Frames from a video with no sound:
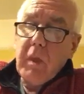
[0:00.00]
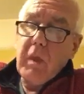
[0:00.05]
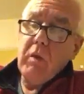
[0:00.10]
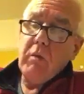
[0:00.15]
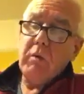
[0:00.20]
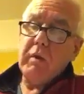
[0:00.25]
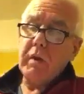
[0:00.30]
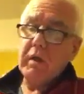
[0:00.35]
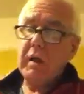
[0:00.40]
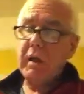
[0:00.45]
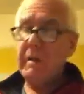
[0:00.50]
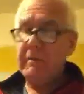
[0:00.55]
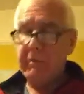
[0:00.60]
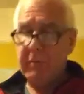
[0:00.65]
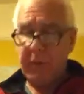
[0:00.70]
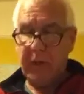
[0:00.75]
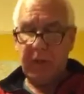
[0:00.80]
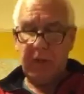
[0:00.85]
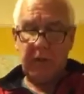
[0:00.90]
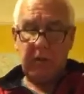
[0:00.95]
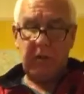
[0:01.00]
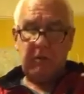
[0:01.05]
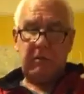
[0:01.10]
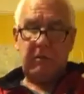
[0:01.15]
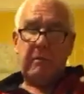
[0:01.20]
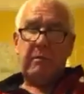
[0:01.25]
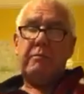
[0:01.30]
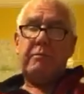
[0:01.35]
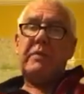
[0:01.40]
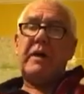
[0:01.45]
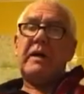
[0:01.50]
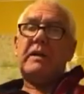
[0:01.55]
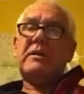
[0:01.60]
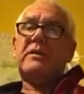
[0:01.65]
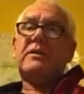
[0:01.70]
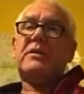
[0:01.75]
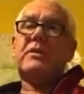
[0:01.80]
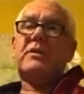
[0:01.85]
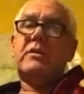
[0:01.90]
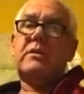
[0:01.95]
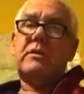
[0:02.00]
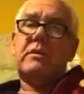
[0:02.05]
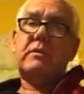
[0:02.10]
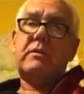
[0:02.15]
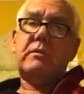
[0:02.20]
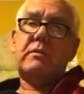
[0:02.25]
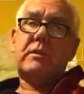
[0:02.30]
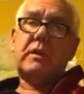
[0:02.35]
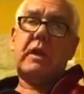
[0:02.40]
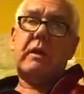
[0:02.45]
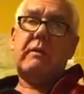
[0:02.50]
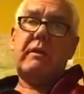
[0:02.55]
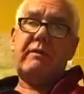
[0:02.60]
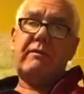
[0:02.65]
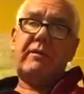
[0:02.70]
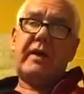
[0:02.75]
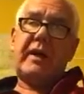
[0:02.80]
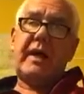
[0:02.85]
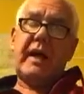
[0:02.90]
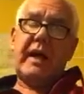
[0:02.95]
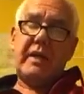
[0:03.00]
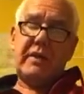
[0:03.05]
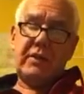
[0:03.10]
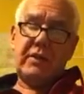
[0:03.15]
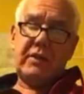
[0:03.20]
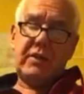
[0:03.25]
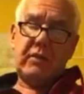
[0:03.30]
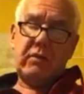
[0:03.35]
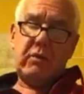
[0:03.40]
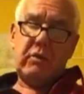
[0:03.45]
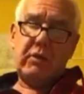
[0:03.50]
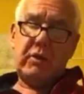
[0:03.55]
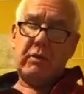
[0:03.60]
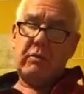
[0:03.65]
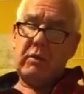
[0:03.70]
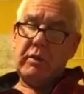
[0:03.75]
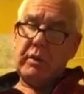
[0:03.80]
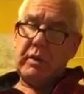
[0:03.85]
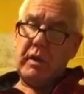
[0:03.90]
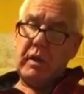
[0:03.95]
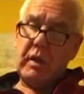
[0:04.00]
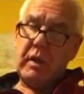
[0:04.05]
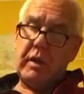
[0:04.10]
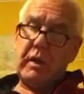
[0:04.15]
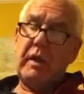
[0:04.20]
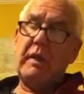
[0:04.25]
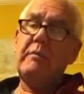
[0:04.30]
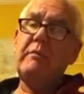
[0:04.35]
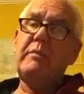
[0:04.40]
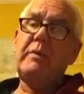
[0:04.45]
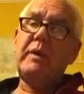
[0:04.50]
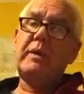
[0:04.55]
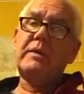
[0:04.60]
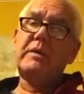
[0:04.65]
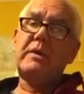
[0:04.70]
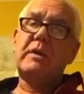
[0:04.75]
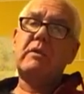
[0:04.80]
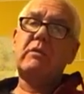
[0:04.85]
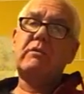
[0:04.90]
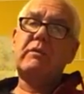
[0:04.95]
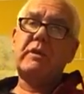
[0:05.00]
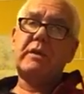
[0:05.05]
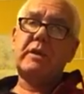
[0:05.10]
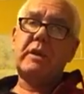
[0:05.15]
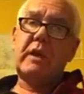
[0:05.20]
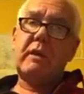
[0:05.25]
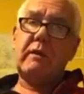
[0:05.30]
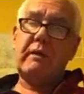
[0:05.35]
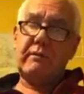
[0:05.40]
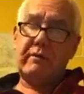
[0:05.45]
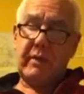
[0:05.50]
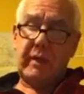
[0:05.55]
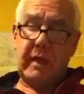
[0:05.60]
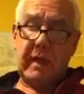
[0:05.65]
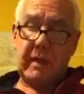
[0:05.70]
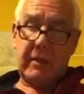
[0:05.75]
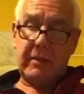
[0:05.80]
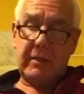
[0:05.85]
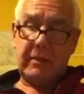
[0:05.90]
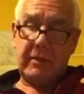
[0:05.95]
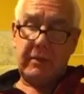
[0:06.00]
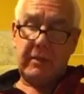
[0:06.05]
You want an Olympic bunce to go up for cash, or do you want an Olympic silver to go up for cash?